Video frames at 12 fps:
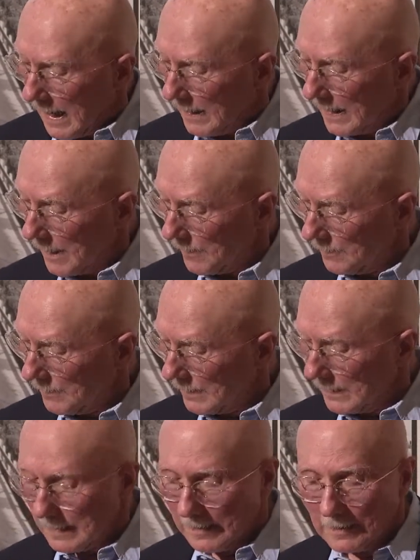Now,
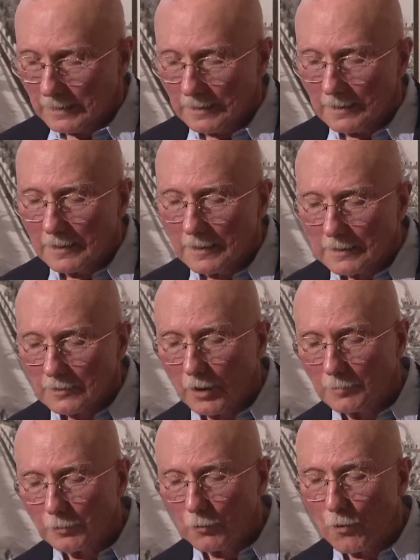
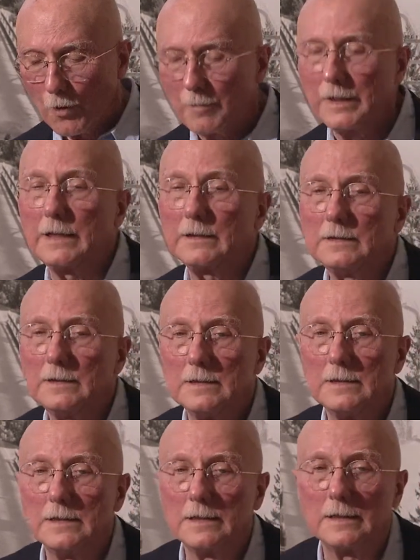global warming
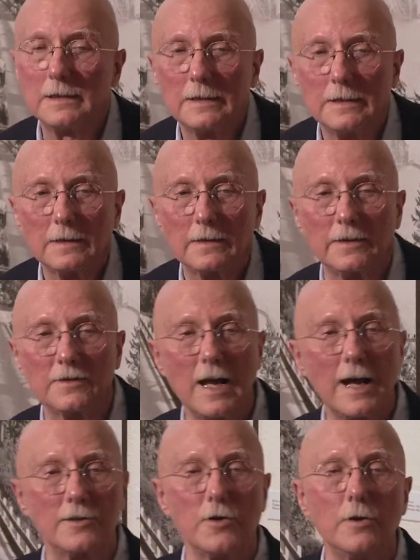is
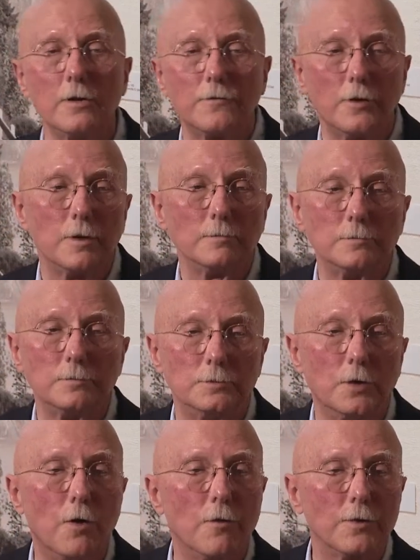not uniform
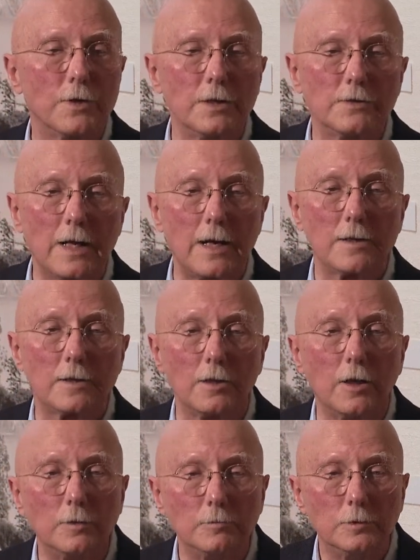over the entire
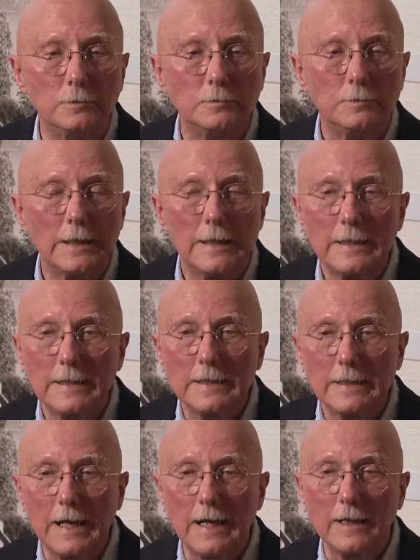globe.
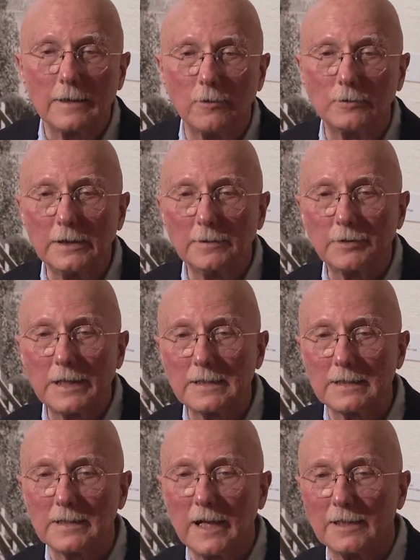Uh, only in
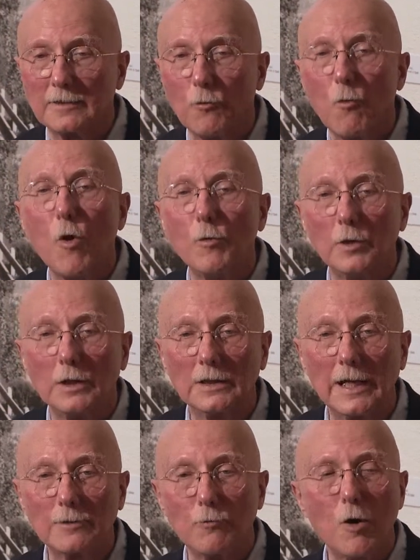places like Wo-
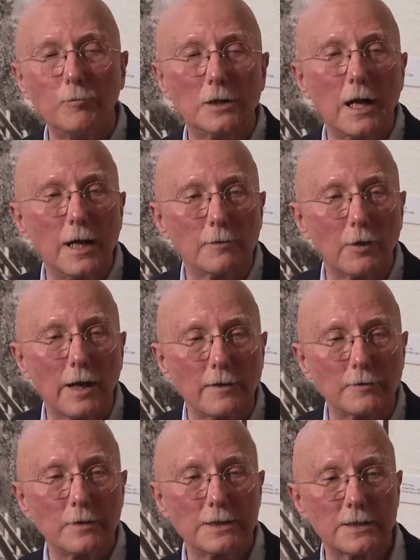Lake Wobegon, where
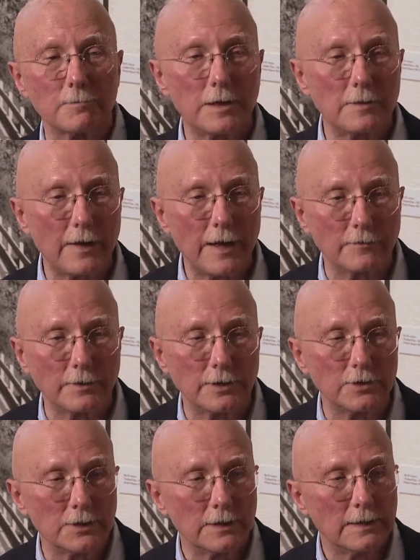everyone's above average,